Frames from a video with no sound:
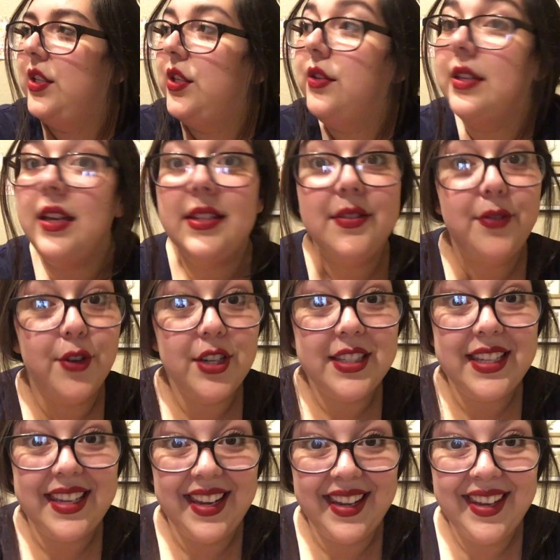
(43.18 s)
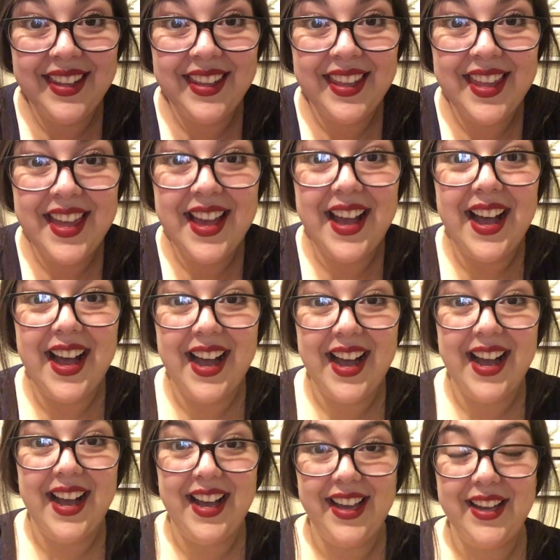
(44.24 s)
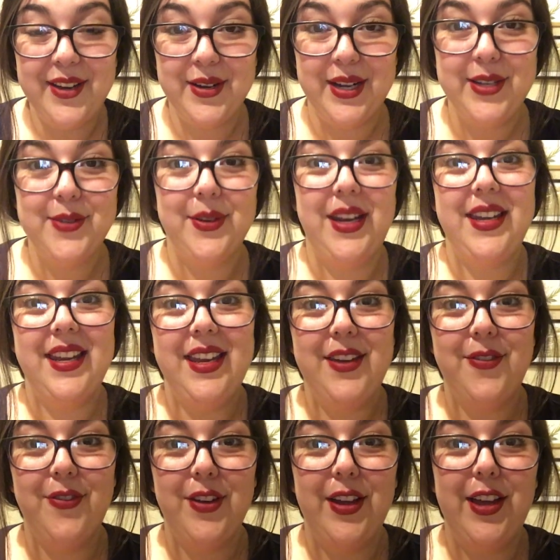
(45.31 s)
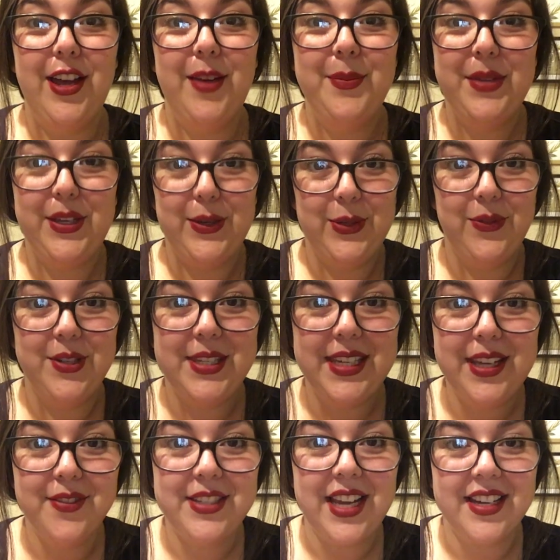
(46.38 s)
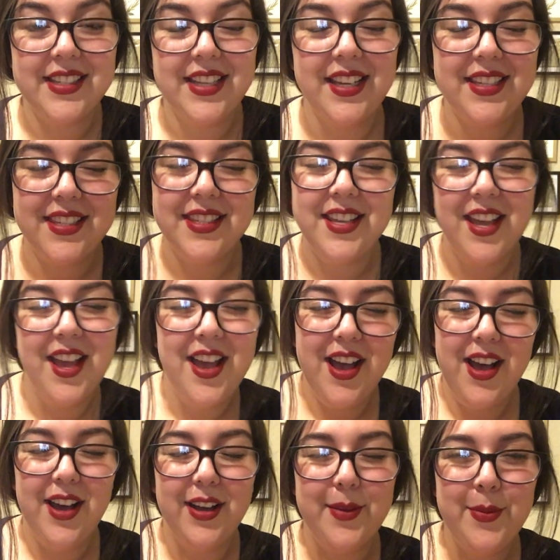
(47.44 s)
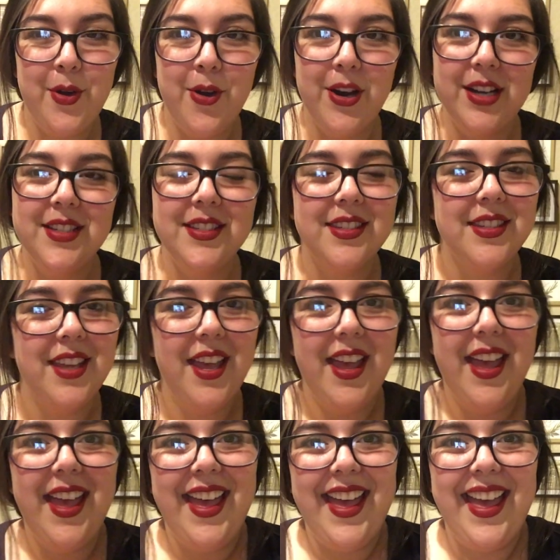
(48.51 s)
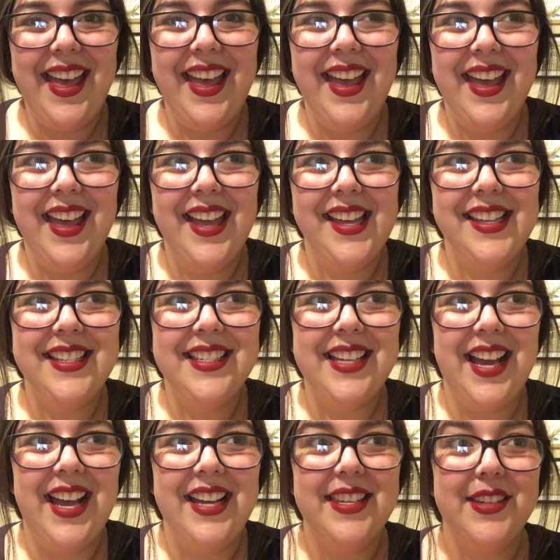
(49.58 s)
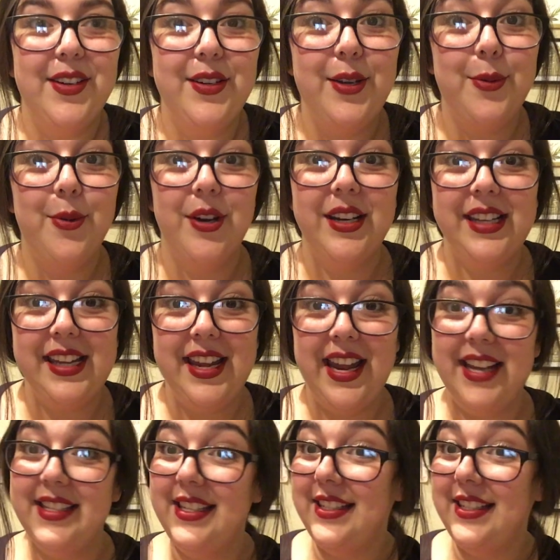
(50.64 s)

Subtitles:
2014, I graduated from the University of Texas, Huckam Horns, and I started working as a